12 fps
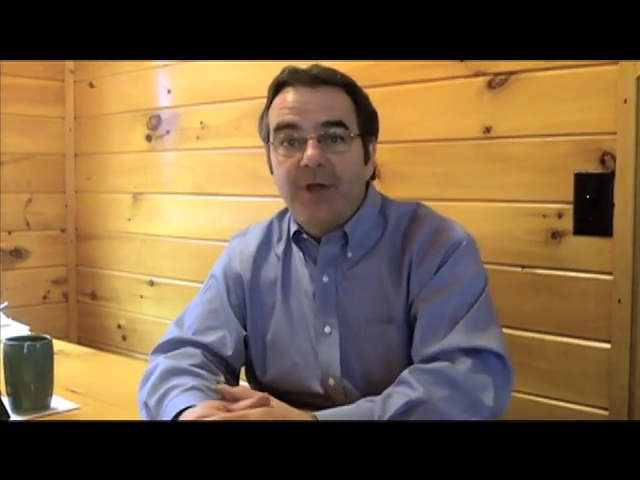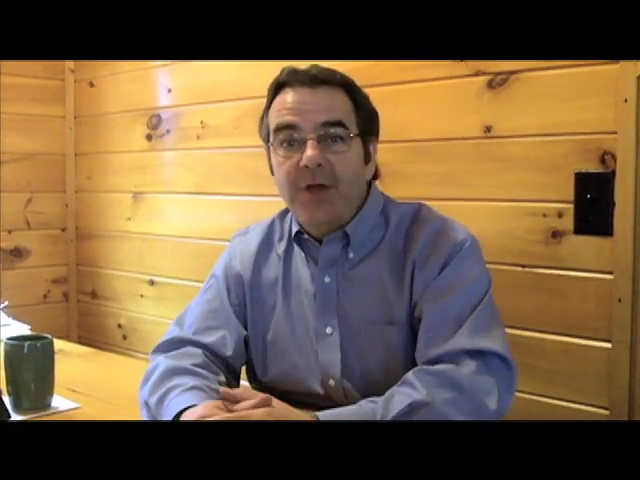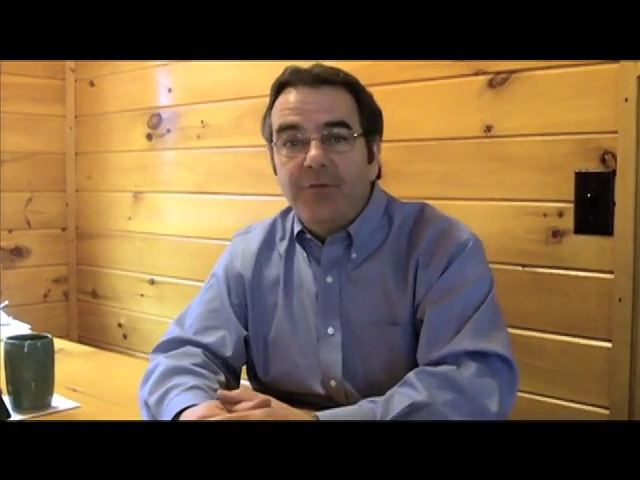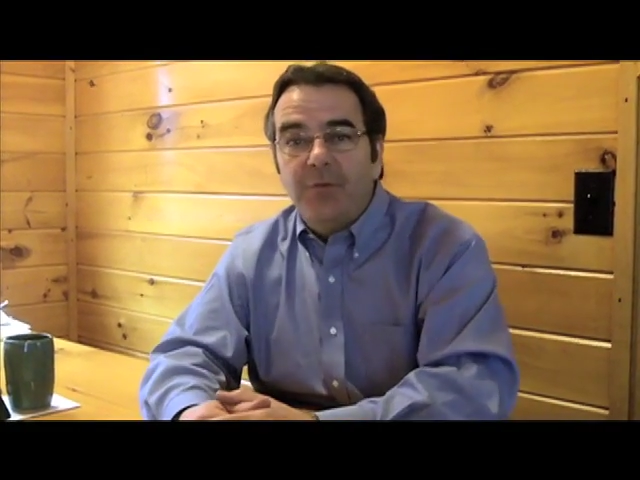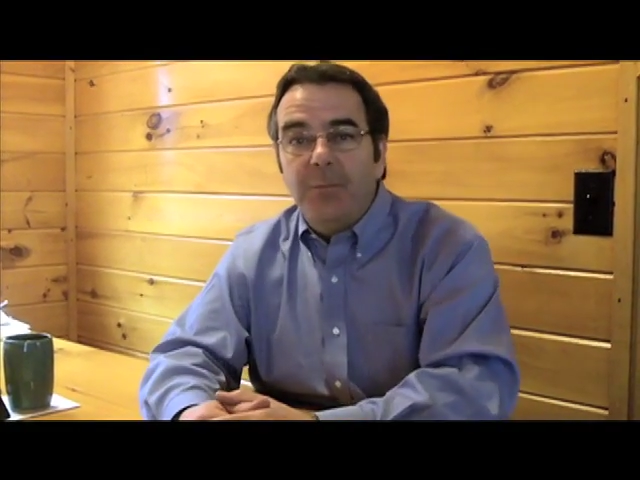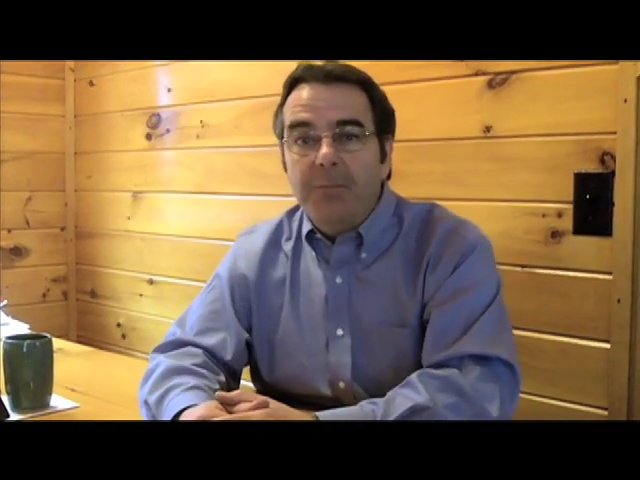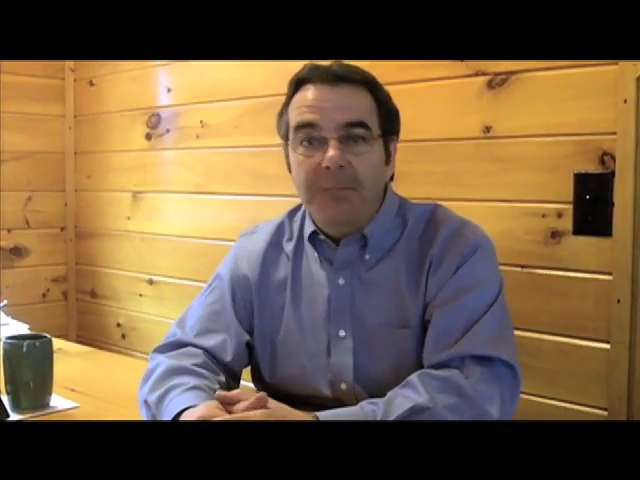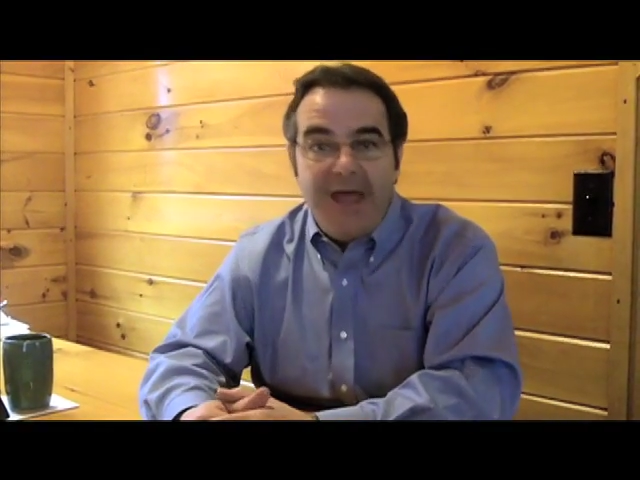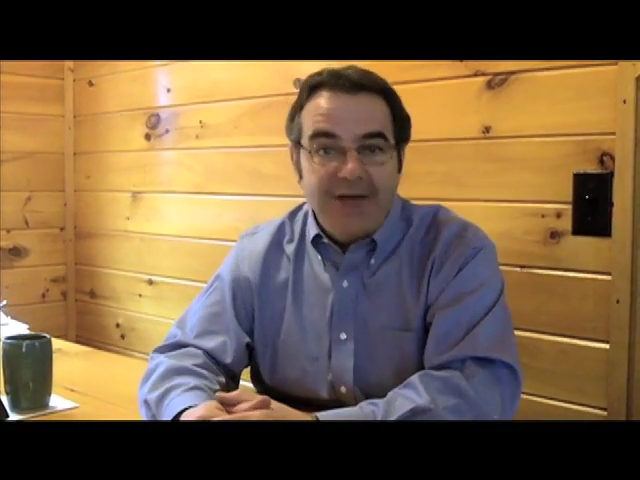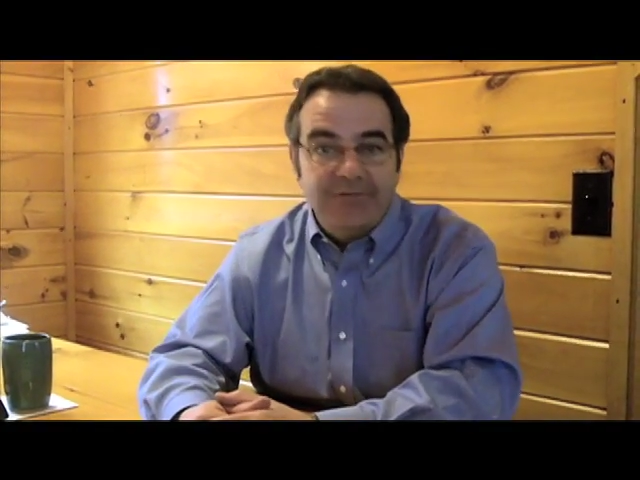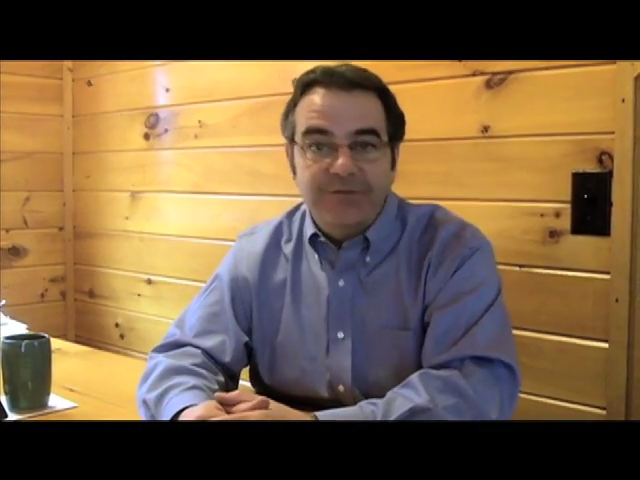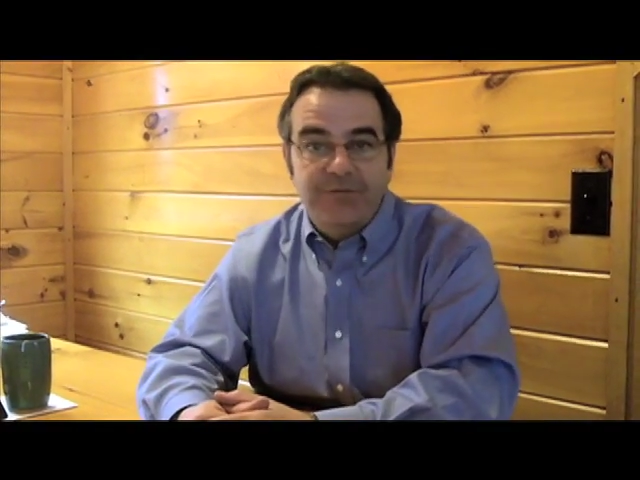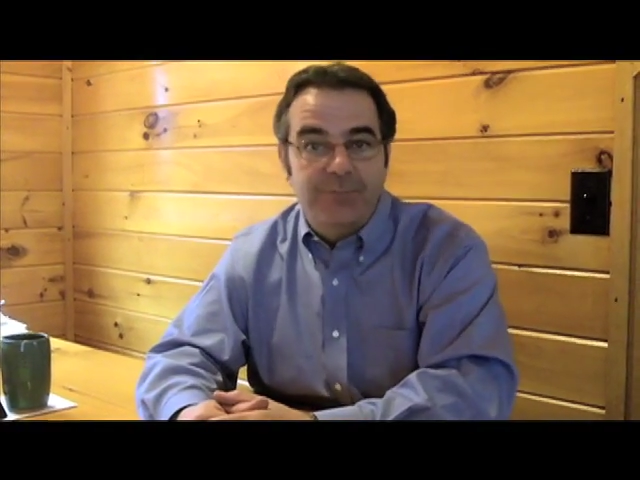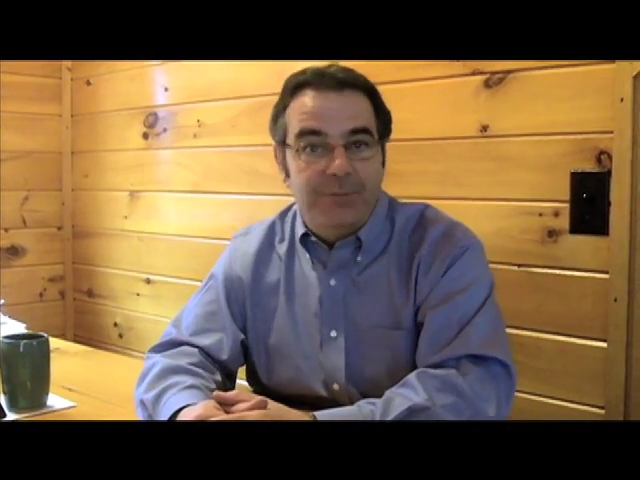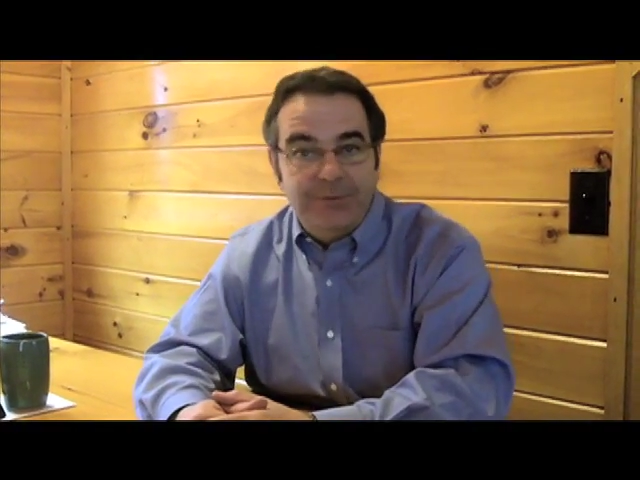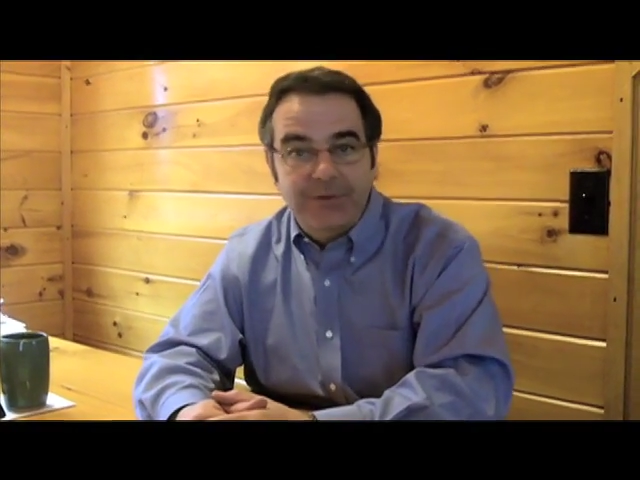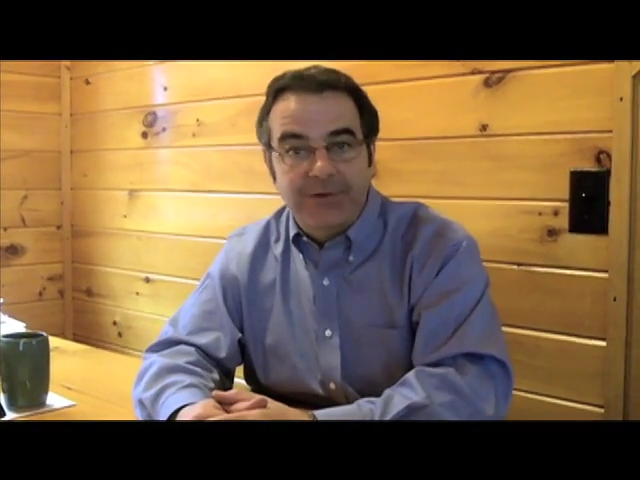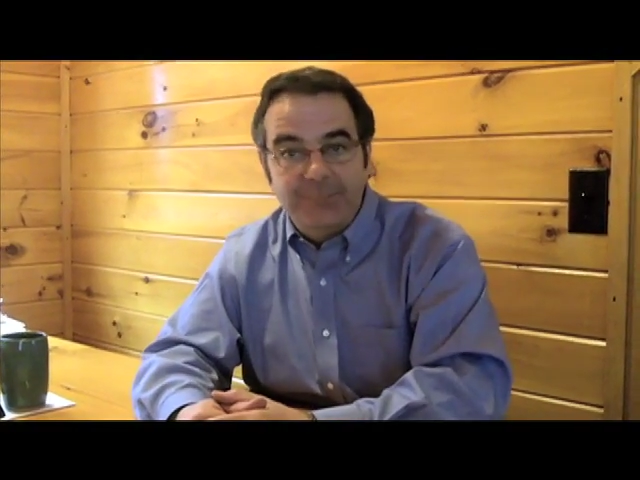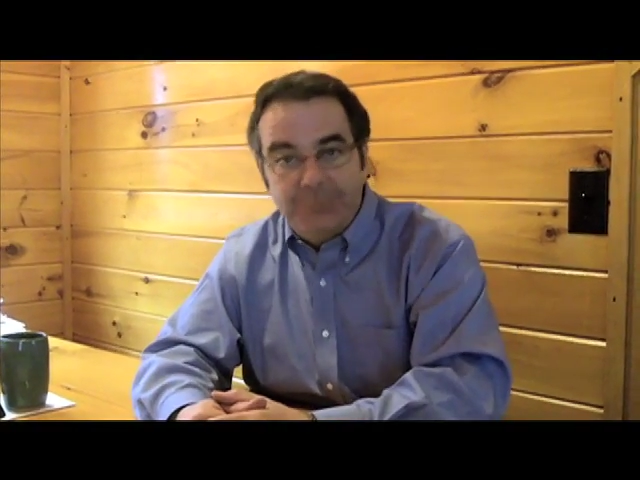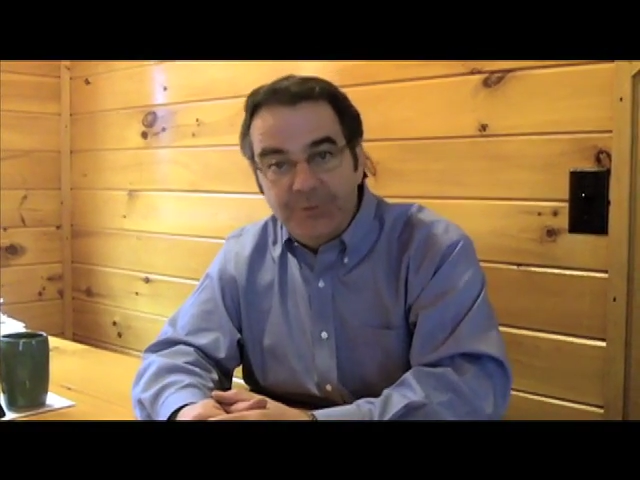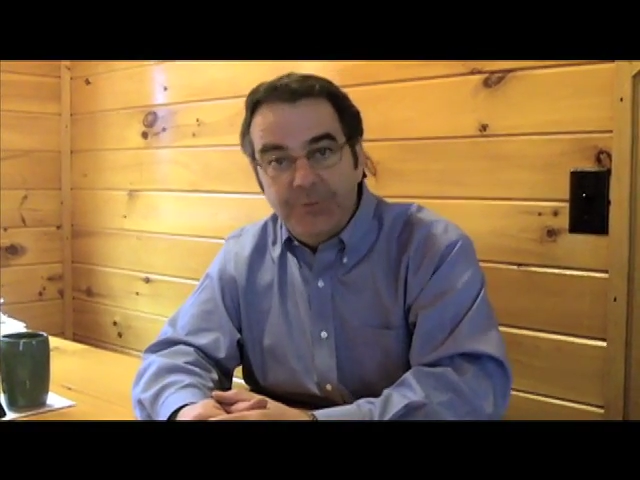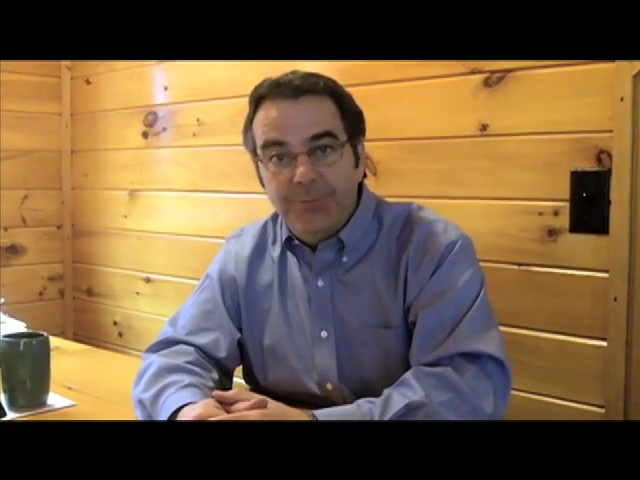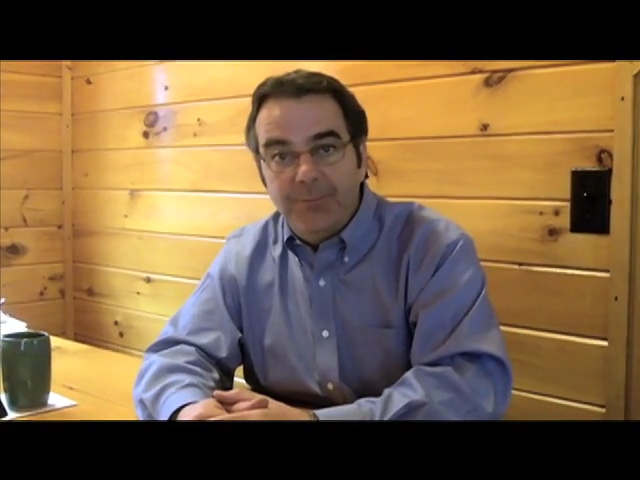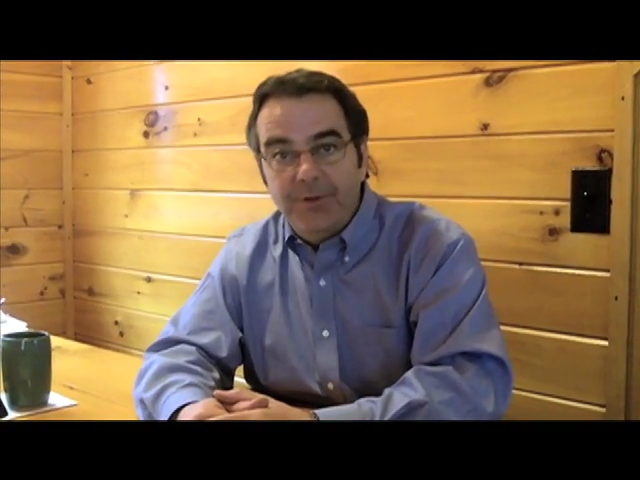for a massive building boom.